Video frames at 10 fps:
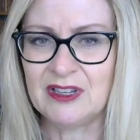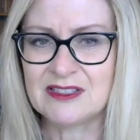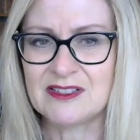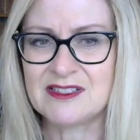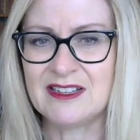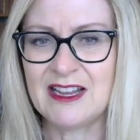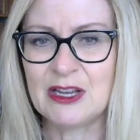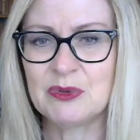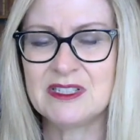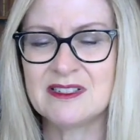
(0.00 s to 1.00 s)
As I said,
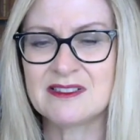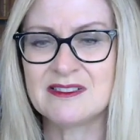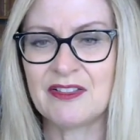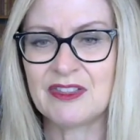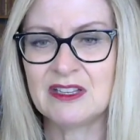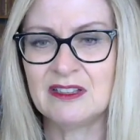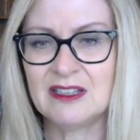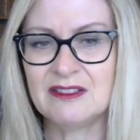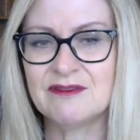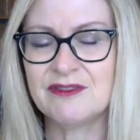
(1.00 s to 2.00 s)
equity does nothing
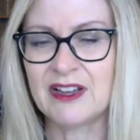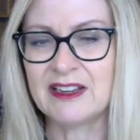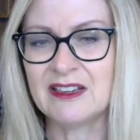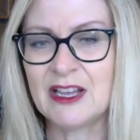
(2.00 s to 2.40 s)
in vain.